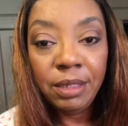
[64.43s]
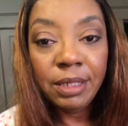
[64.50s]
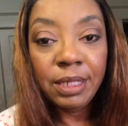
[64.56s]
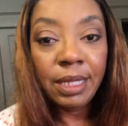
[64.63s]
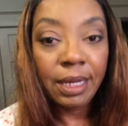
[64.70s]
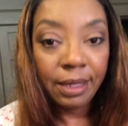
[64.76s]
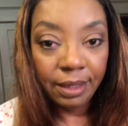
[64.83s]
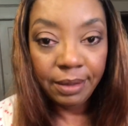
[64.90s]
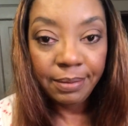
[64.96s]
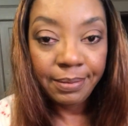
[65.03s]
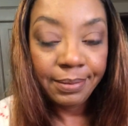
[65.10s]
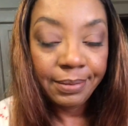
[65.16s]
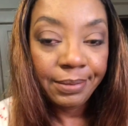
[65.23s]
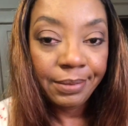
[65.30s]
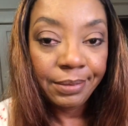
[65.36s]
your time
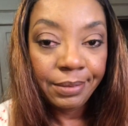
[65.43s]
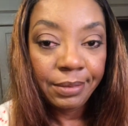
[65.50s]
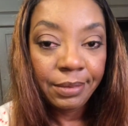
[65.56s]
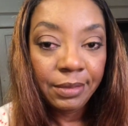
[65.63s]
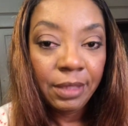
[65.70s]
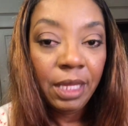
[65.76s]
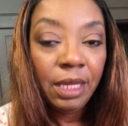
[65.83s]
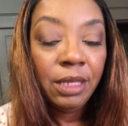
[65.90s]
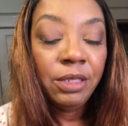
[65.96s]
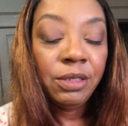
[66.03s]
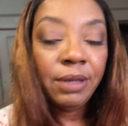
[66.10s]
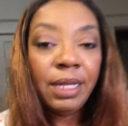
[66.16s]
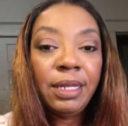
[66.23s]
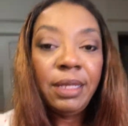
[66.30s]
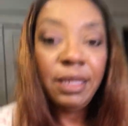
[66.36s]

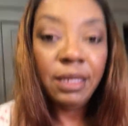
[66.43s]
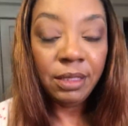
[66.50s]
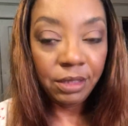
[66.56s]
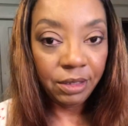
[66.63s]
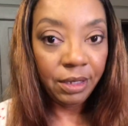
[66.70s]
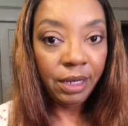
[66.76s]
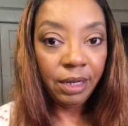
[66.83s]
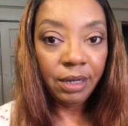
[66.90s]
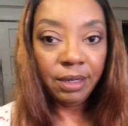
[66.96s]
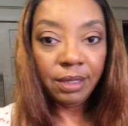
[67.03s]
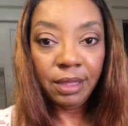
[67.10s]
trying to get your hair to